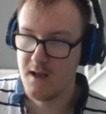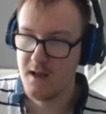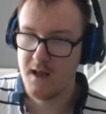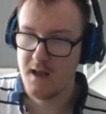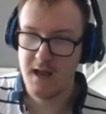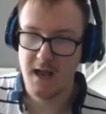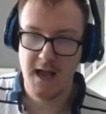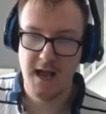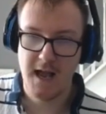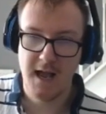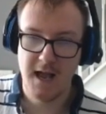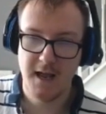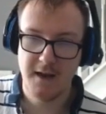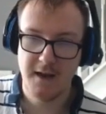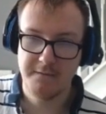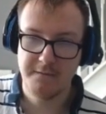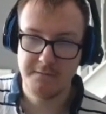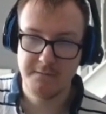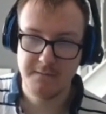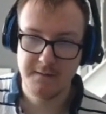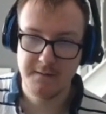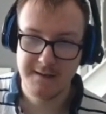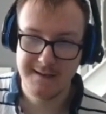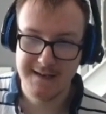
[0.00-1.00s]

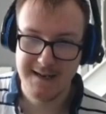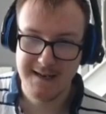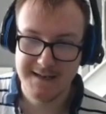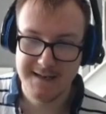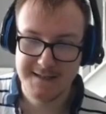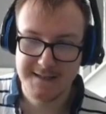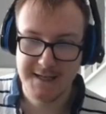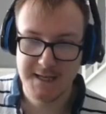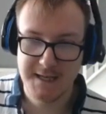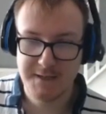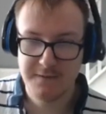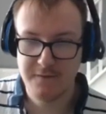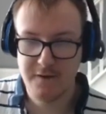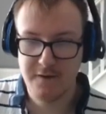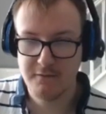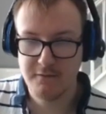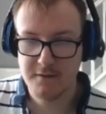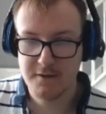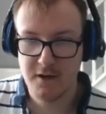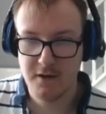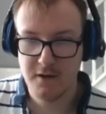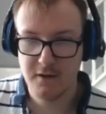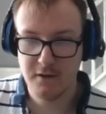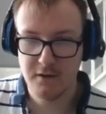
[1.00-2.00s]
And Galaxy Eyes
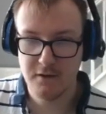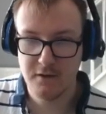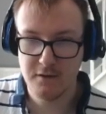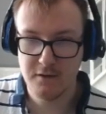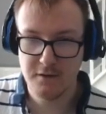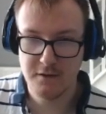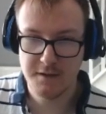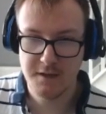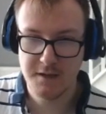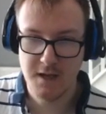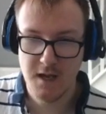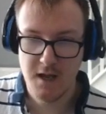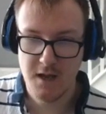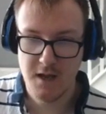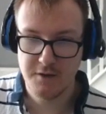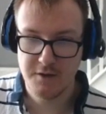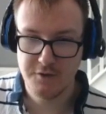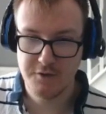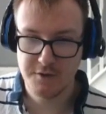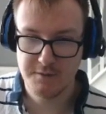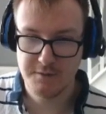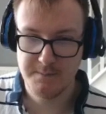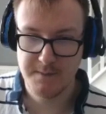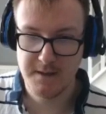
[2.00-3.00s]
Photon Lord,
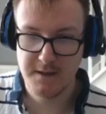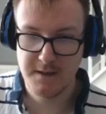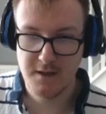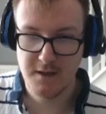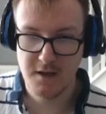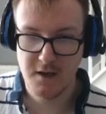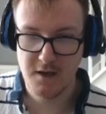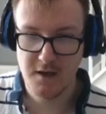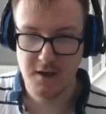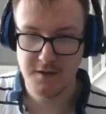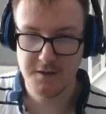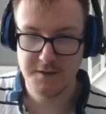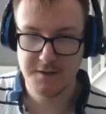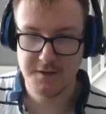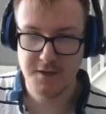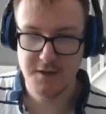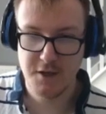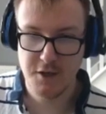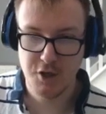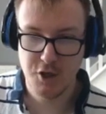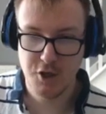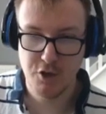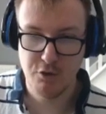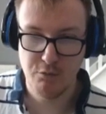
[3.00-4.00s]
just
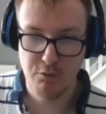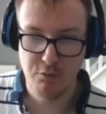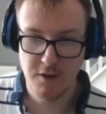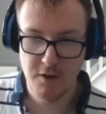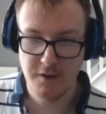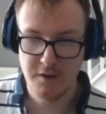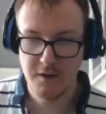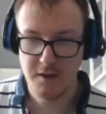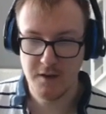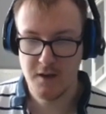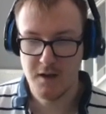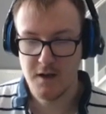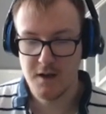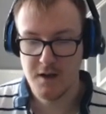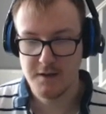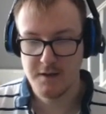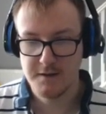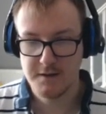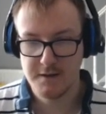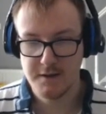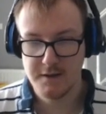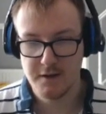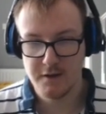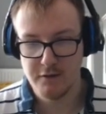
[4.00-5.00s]
because you want
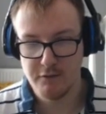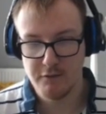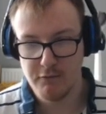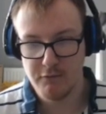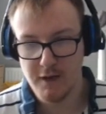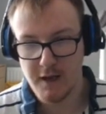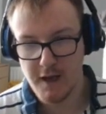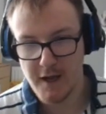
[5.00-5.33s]
to